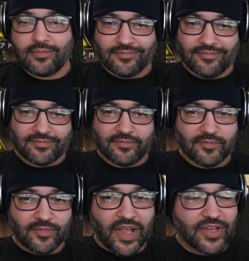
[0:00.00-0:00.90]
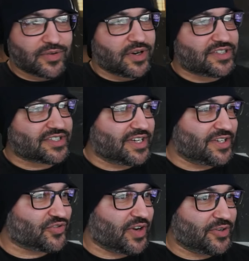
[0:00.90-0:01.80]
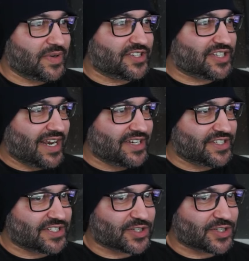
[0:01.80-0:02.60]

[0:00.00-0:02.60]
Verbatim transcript: Mm-hmm. You'll notice I didn't try doing the challenges,